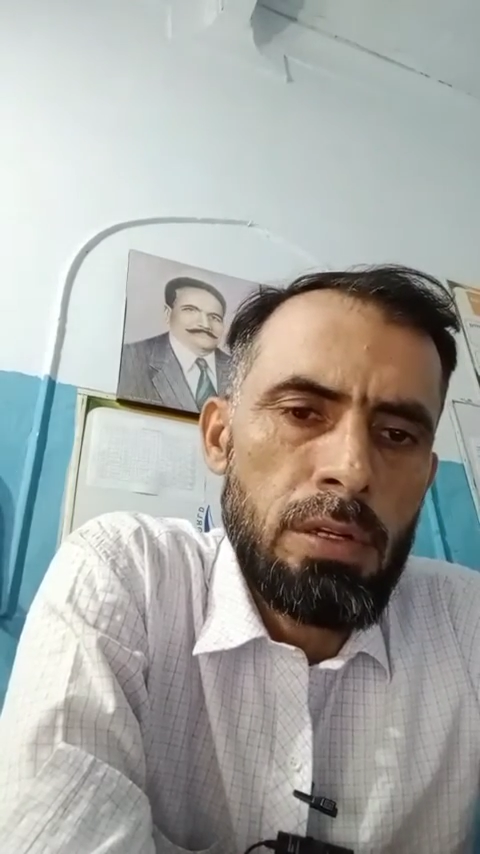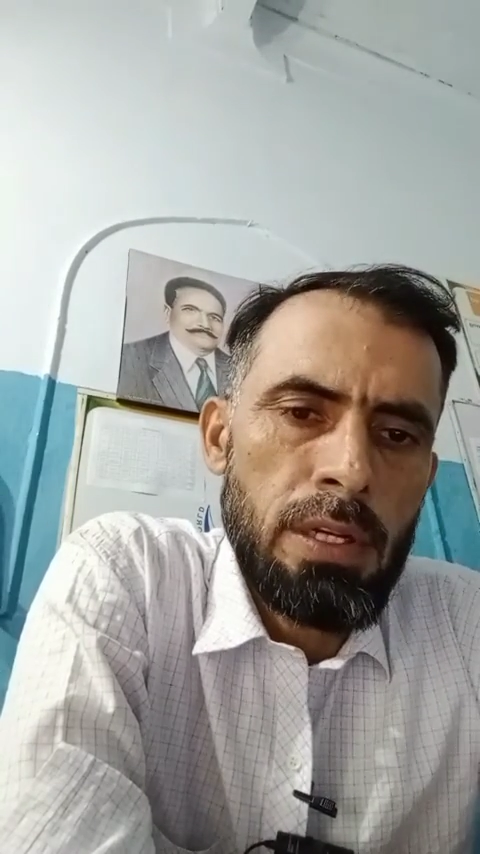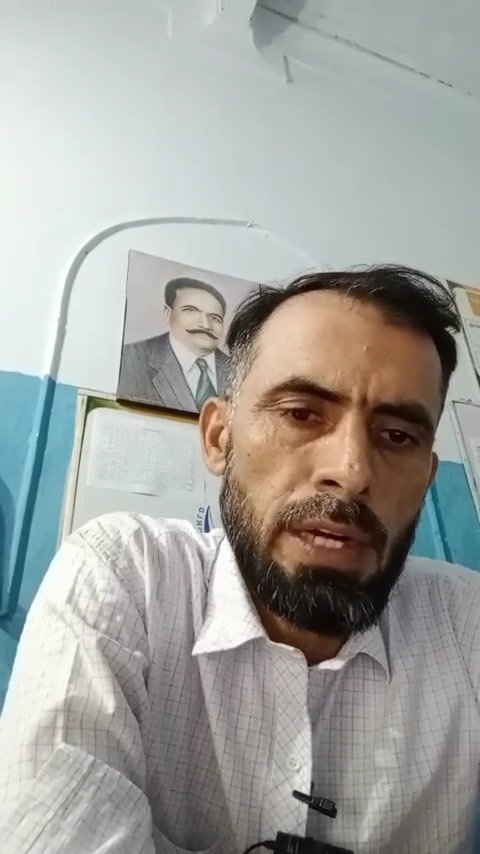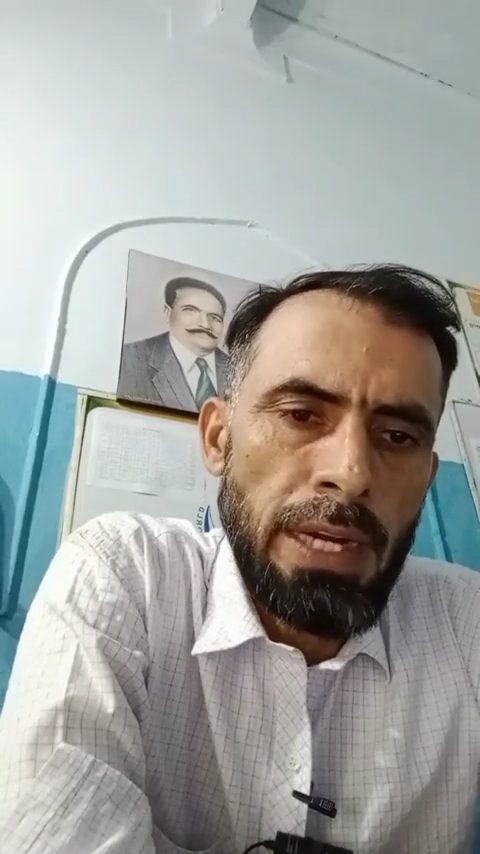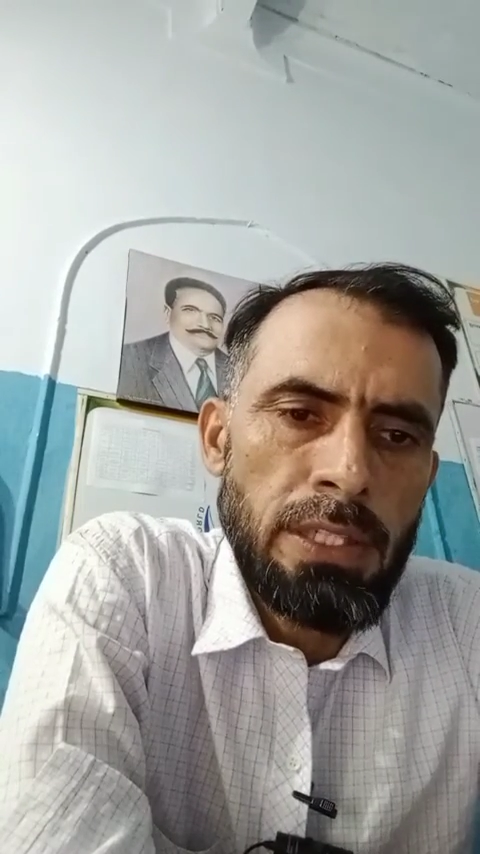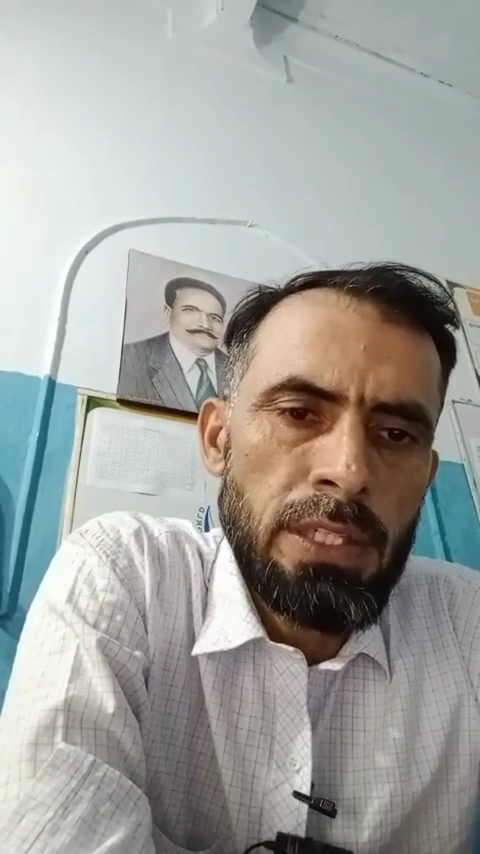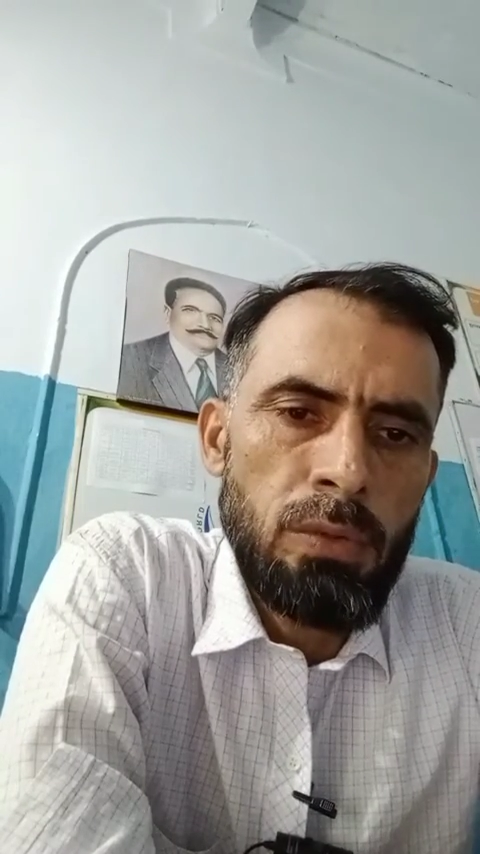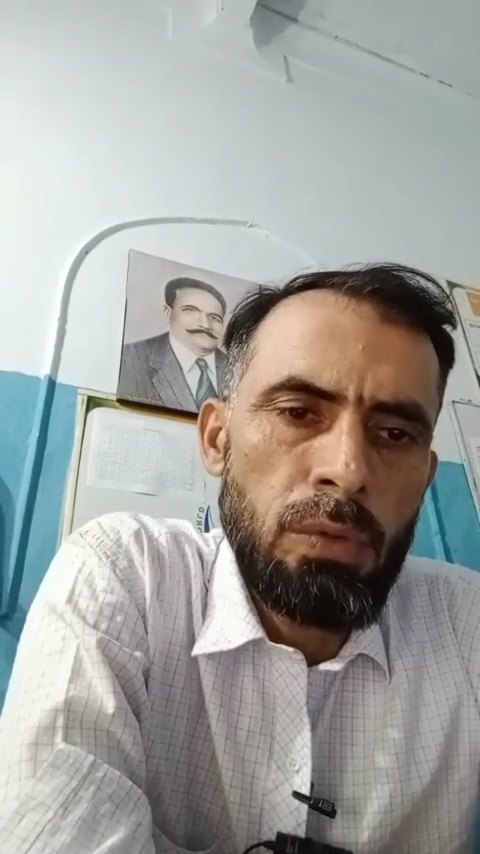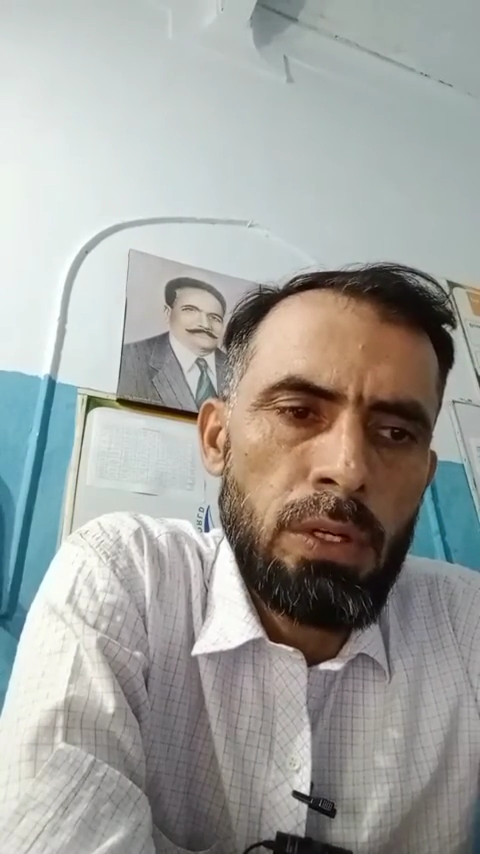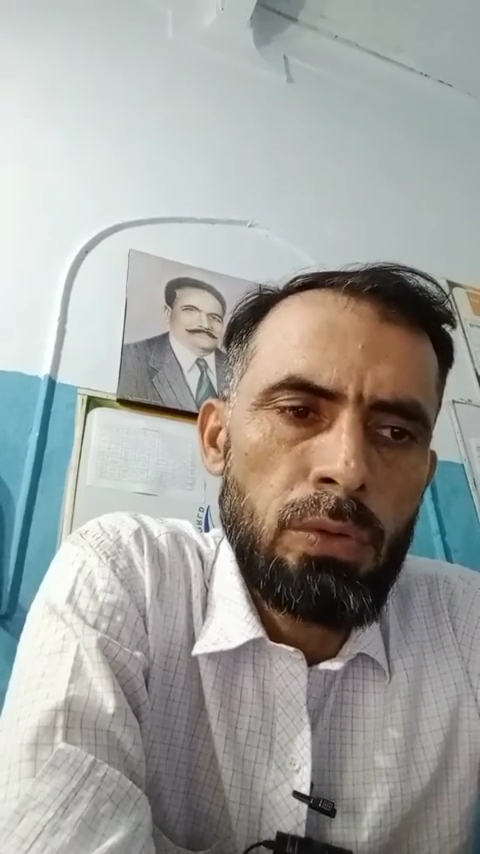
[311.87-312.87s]
writing
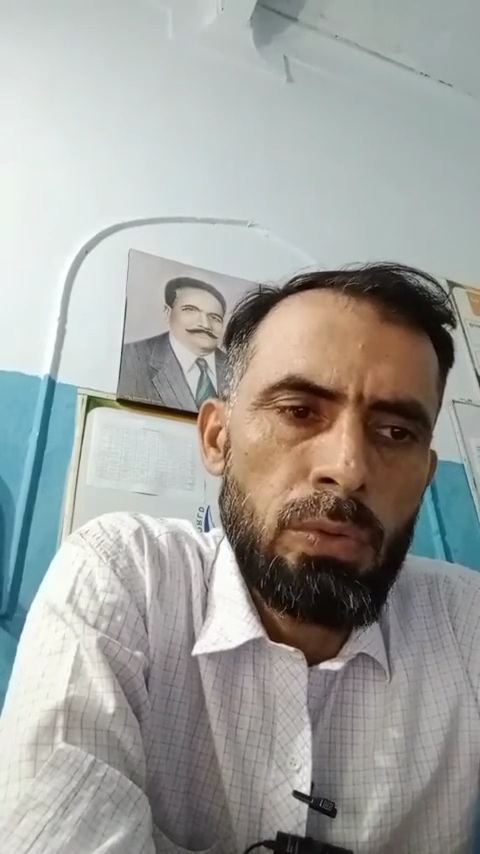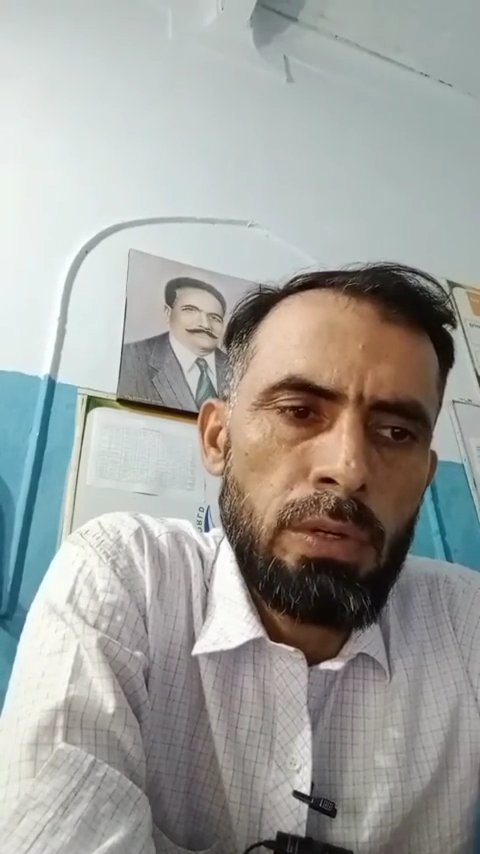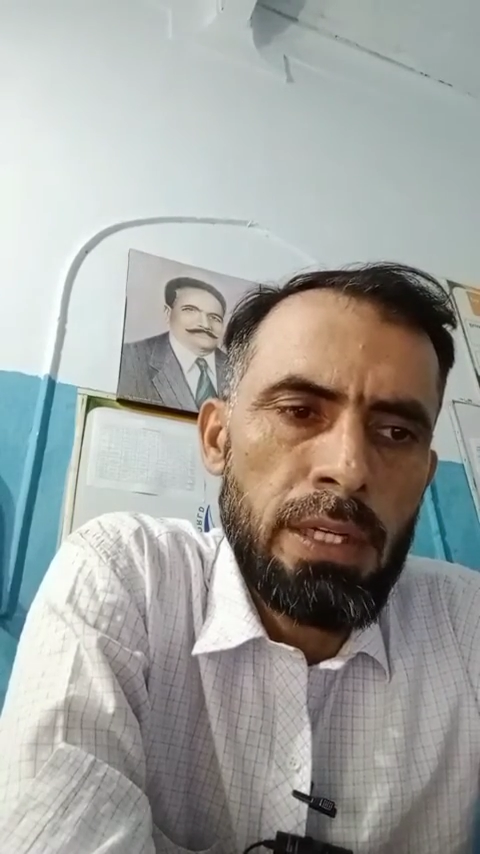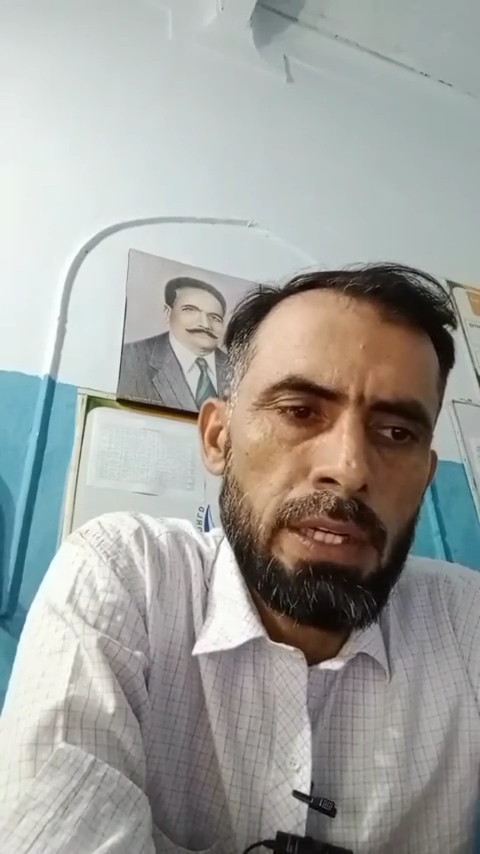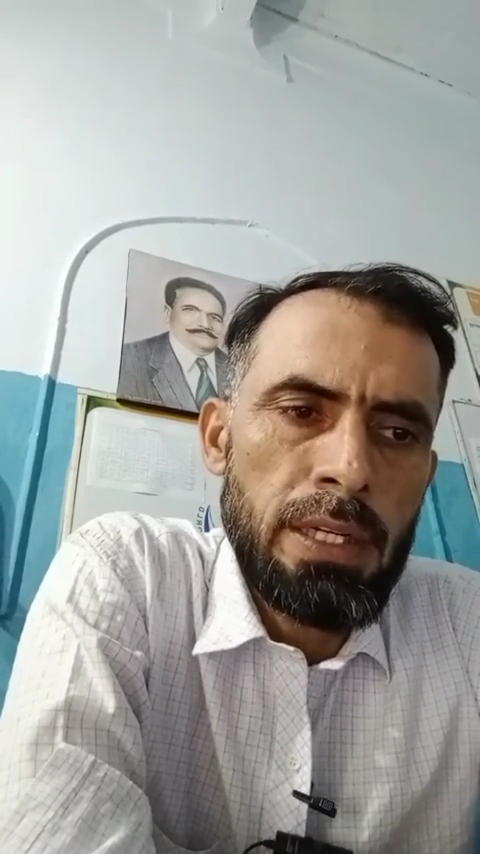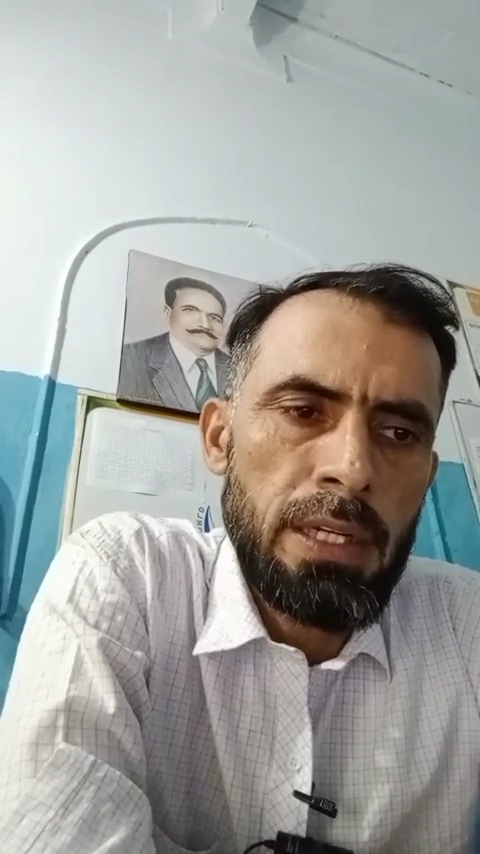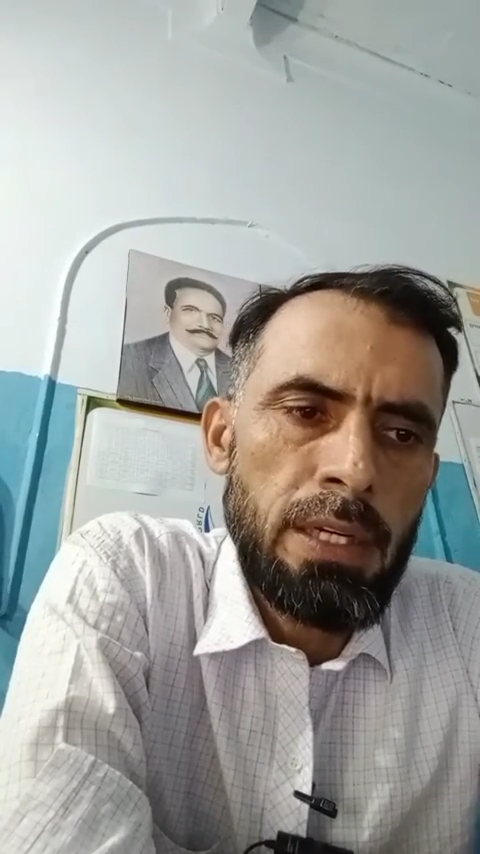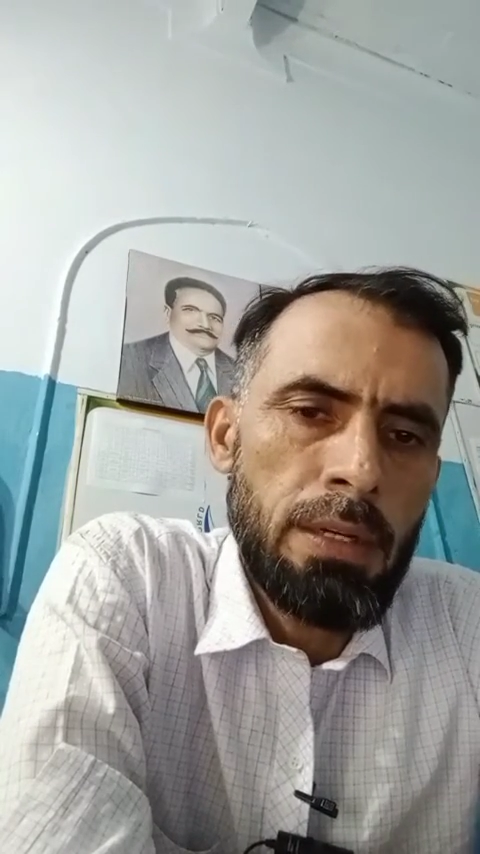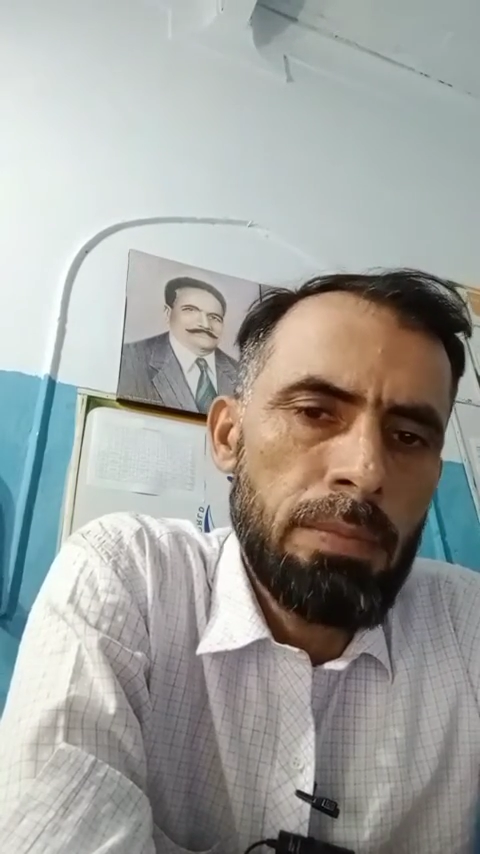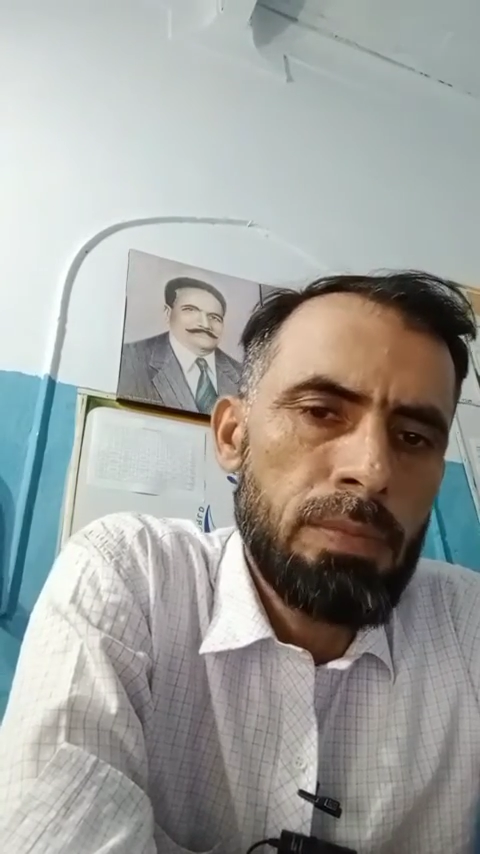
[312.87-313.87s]
work can come,